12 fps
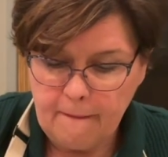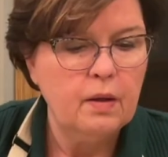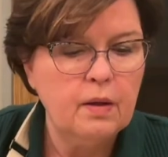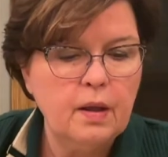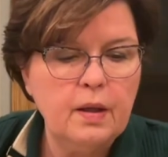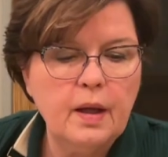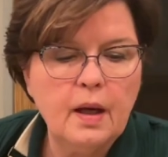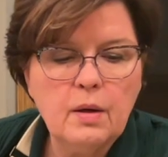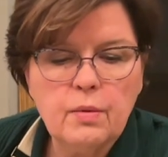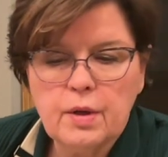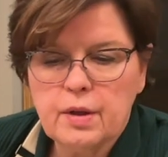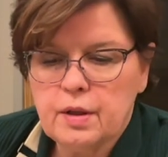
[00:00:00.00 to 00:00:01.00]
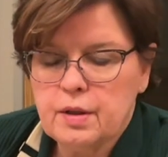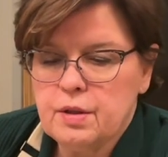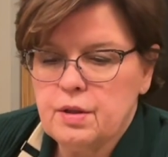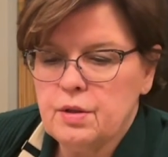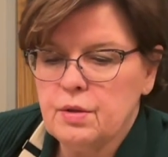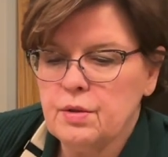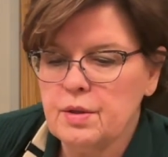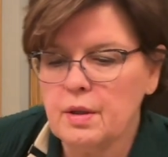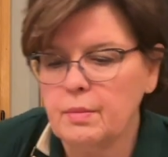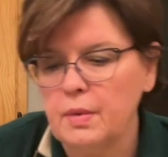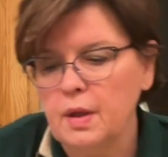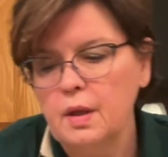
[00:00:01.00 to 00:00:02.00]
Okay, now we're going to do
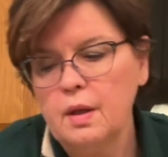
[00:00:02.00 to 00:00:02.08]
some